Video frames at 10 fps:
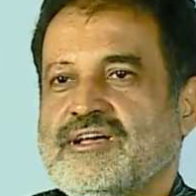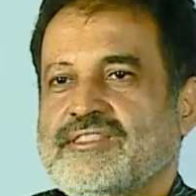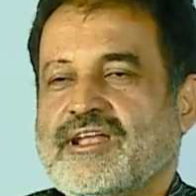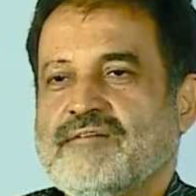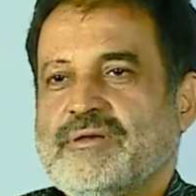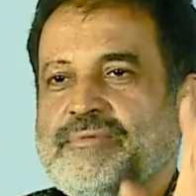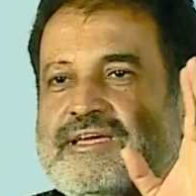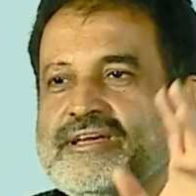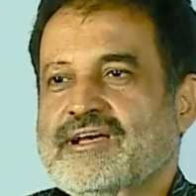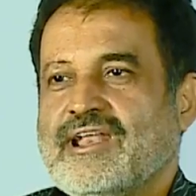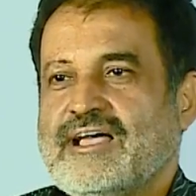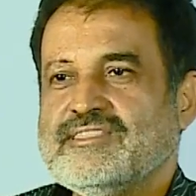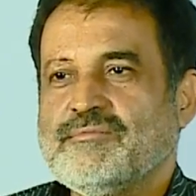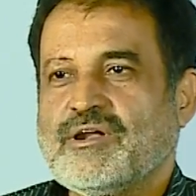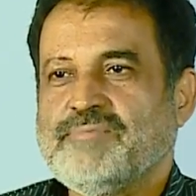There are maybe large
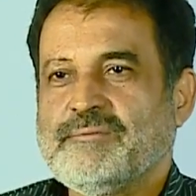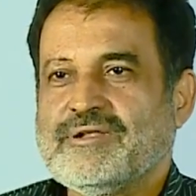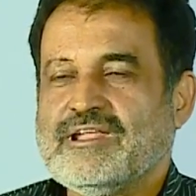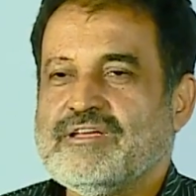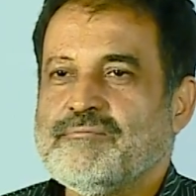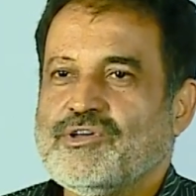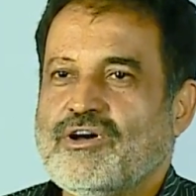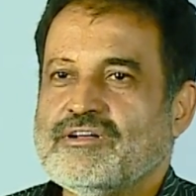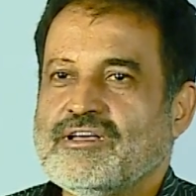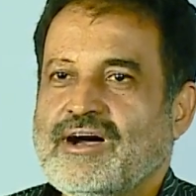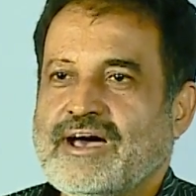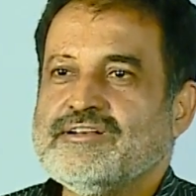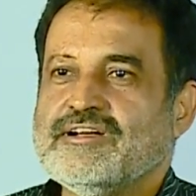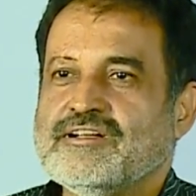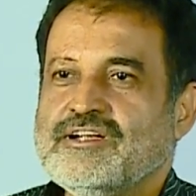number of people living beyond
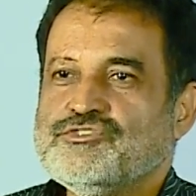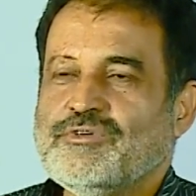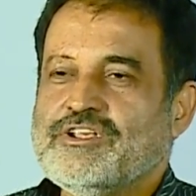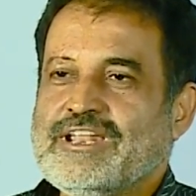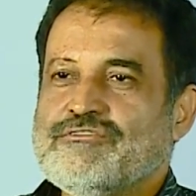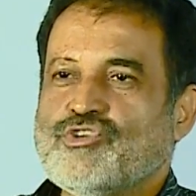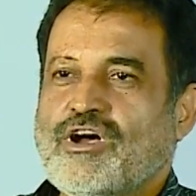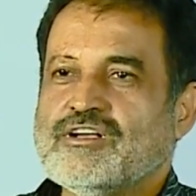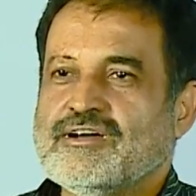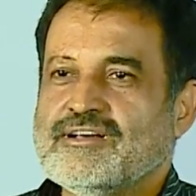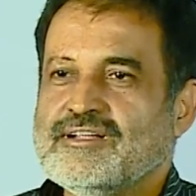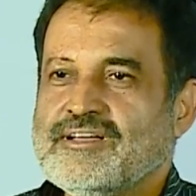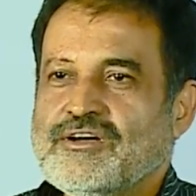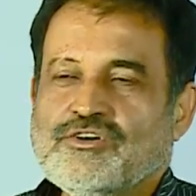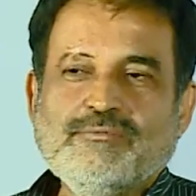100. So when you live longer,
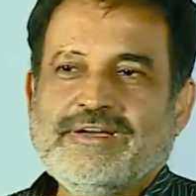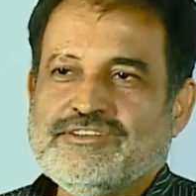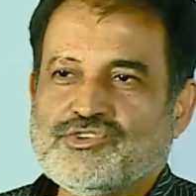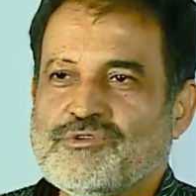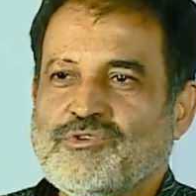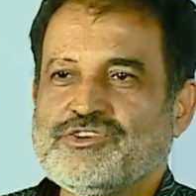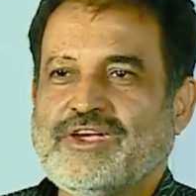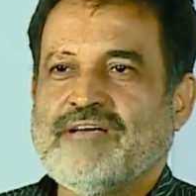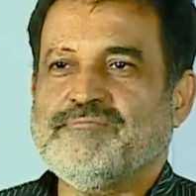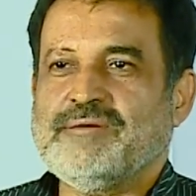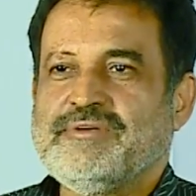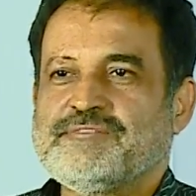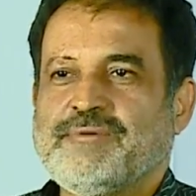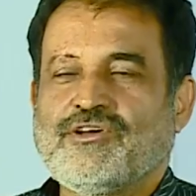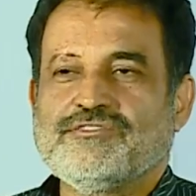women don't want to have babies
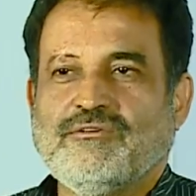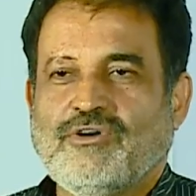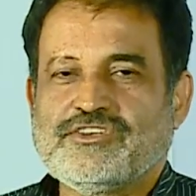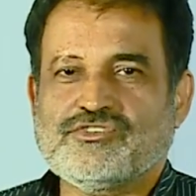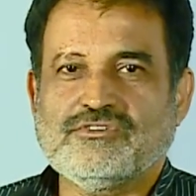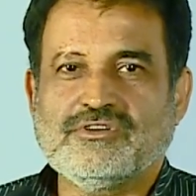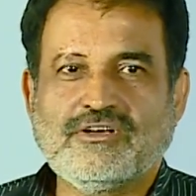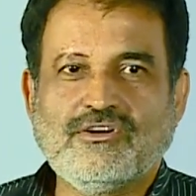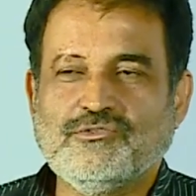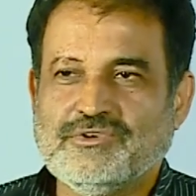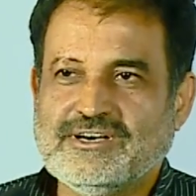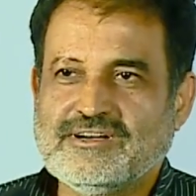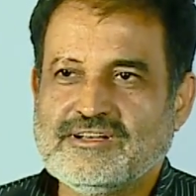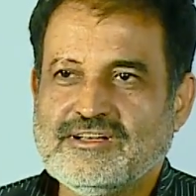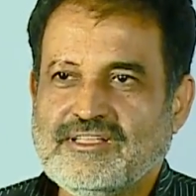because they want to go
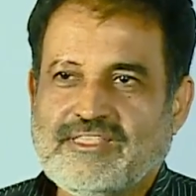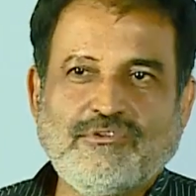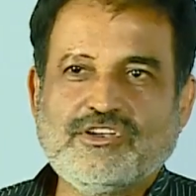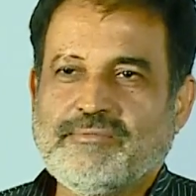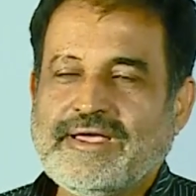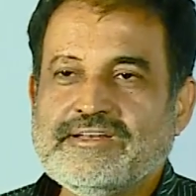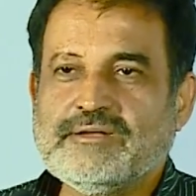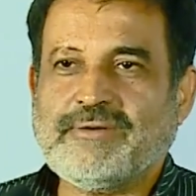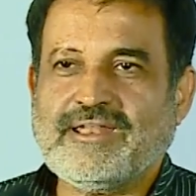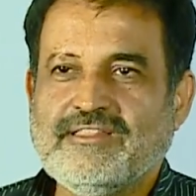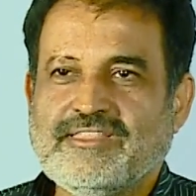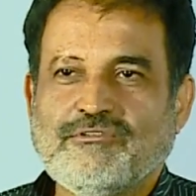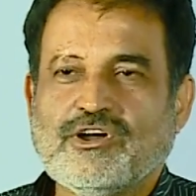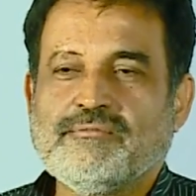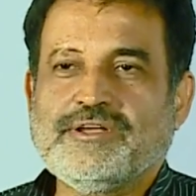work, they want to be independent, they don't
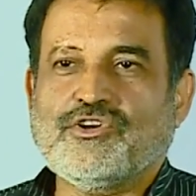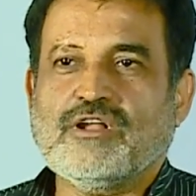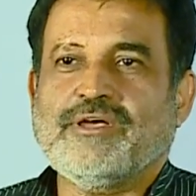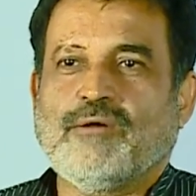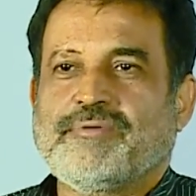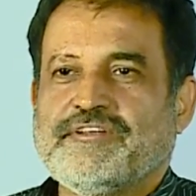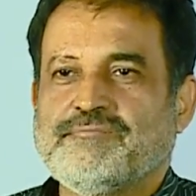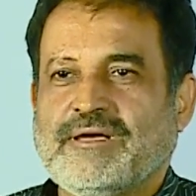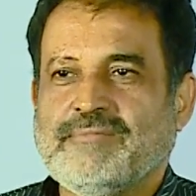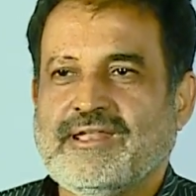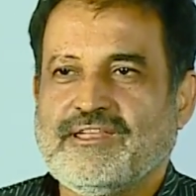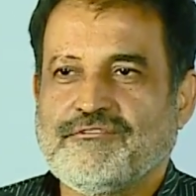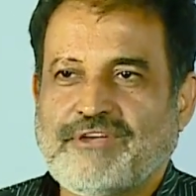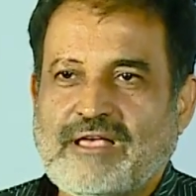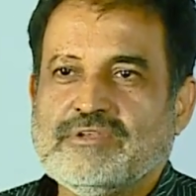want to be oppressed by men and
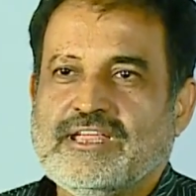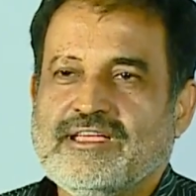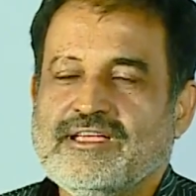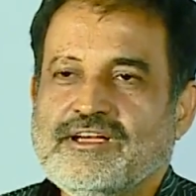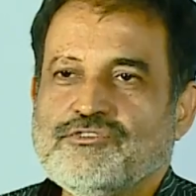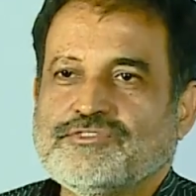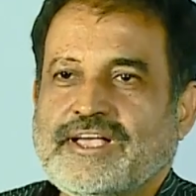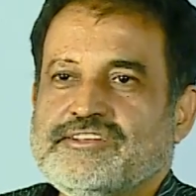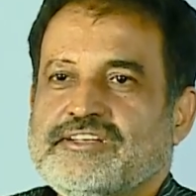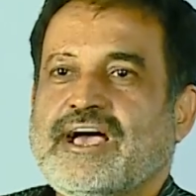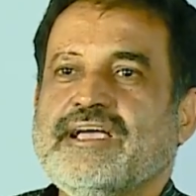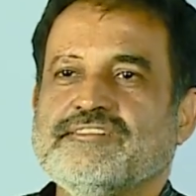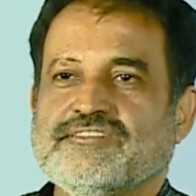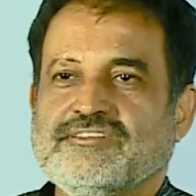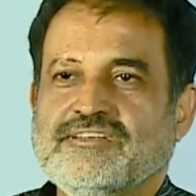family. Society
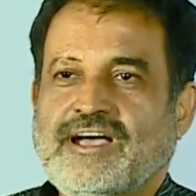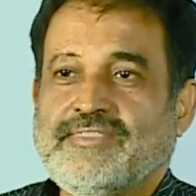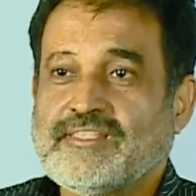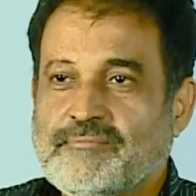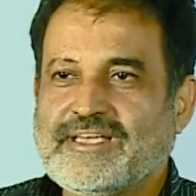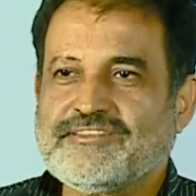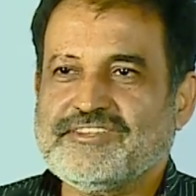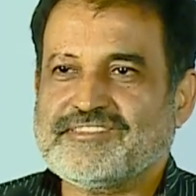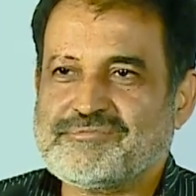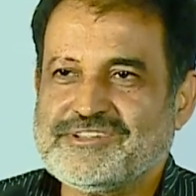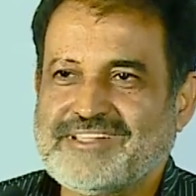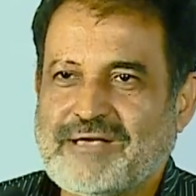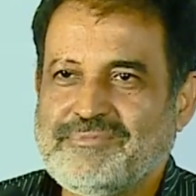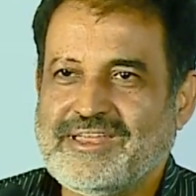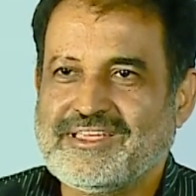dies. And that's the biggest disruption
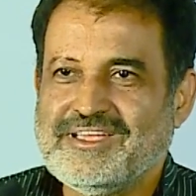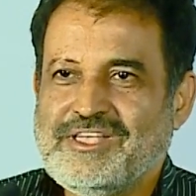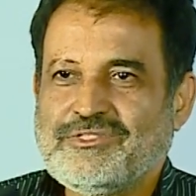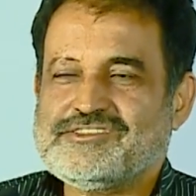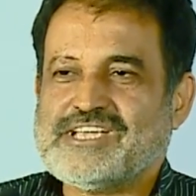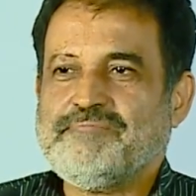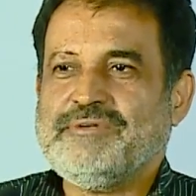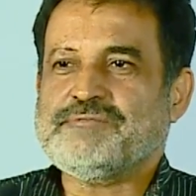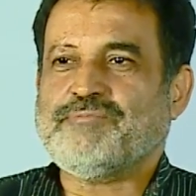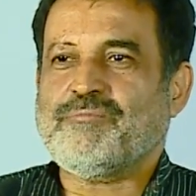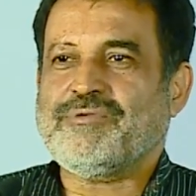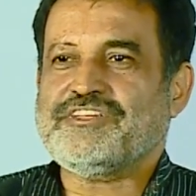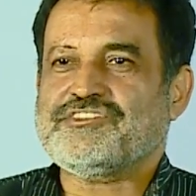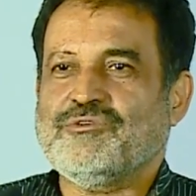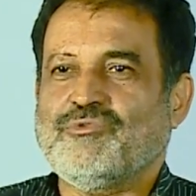happening. The Japanese
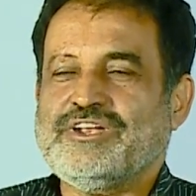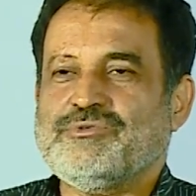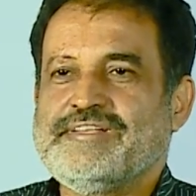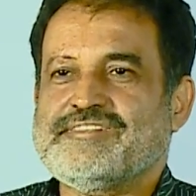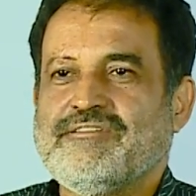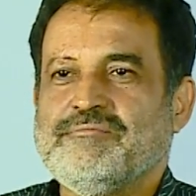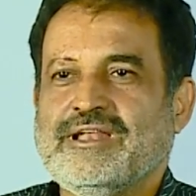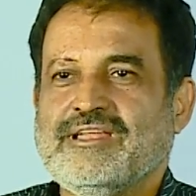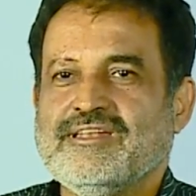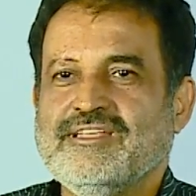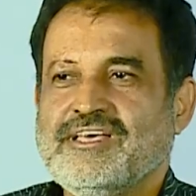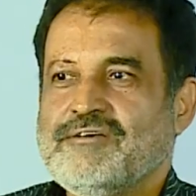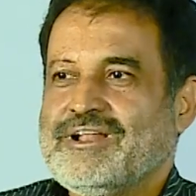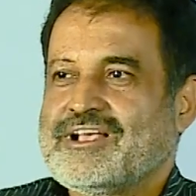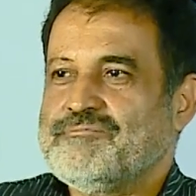population of 127 million
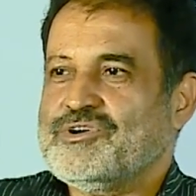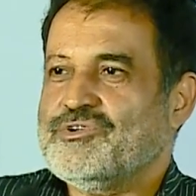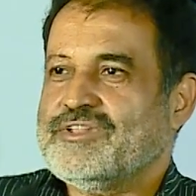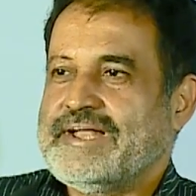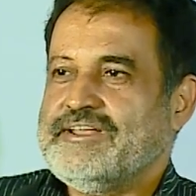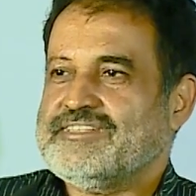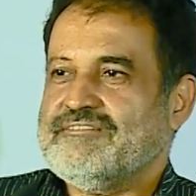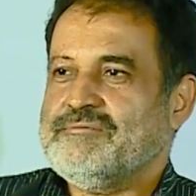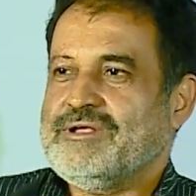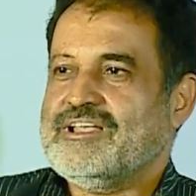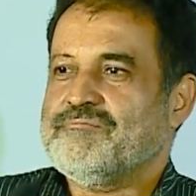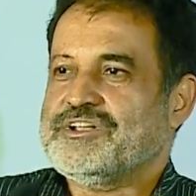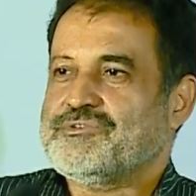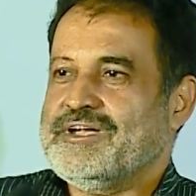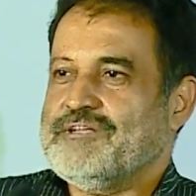will come down to 97 million by
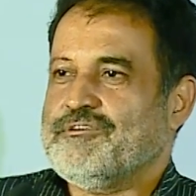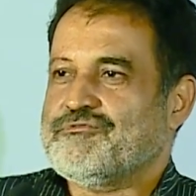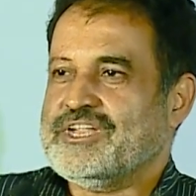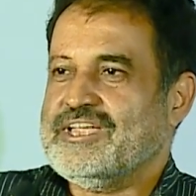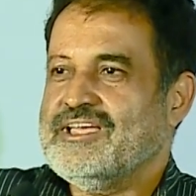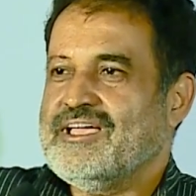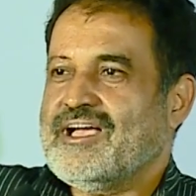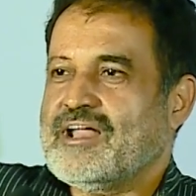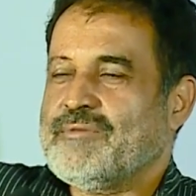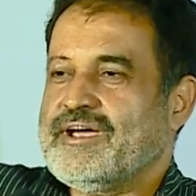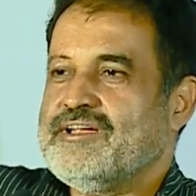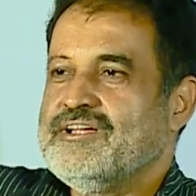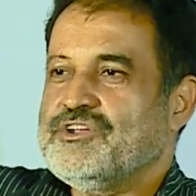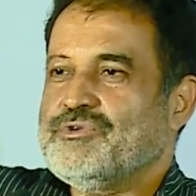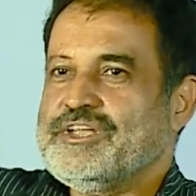2050, and by
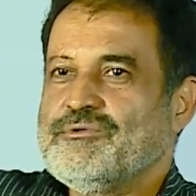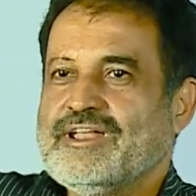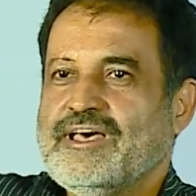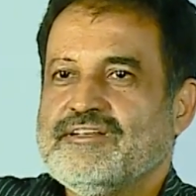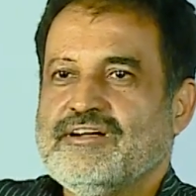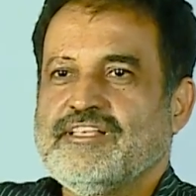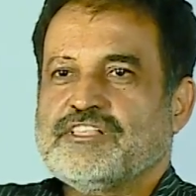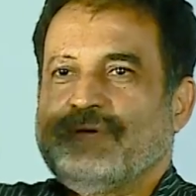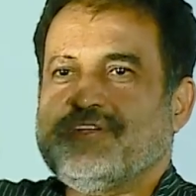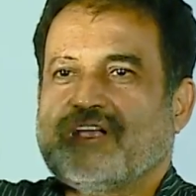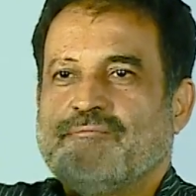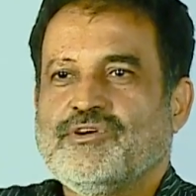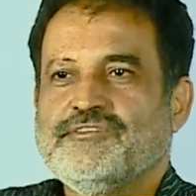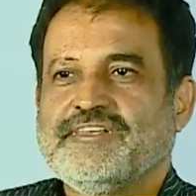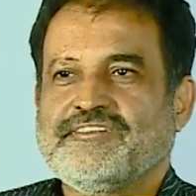2100, they expect to come down
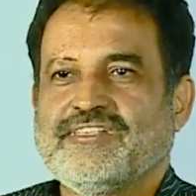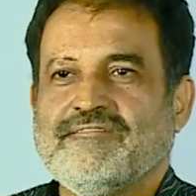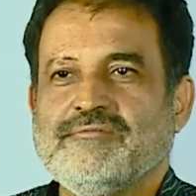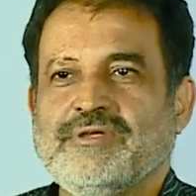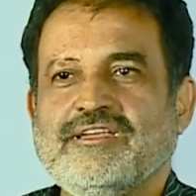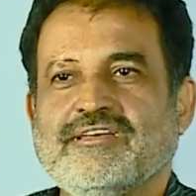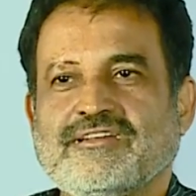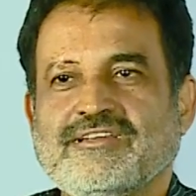to 67 million.